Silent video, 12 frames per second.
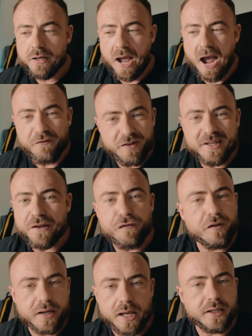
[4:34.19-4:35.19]
having
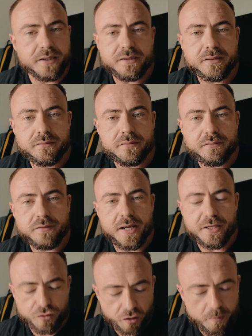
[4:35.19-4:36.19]
different days
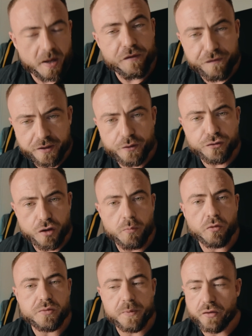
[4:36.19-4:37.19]
is going to benefit you so
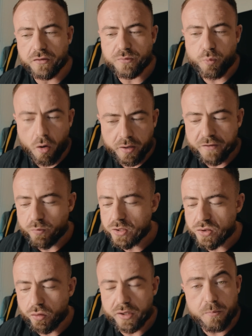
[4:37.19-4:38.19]
much, because one, if we're
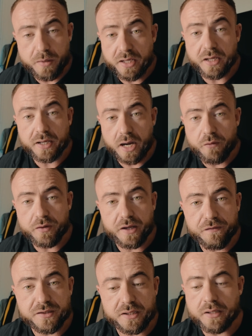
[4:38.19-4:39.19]
talking being in a calorie
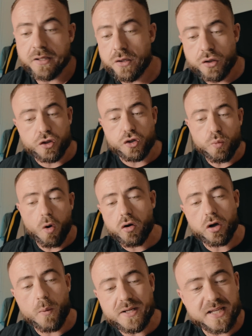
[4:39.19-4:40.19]
deficit, you are
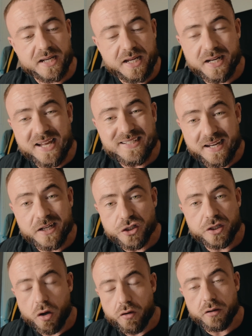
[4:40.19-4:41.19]
going to need less
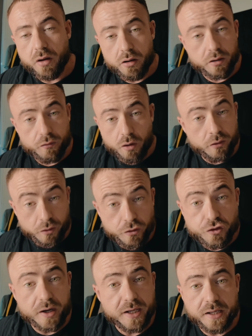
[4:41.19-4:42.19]
energy on a
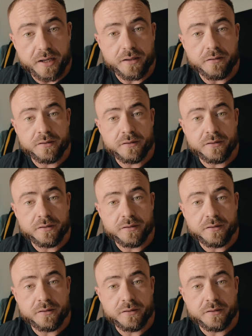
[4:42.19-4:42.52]
non-training day.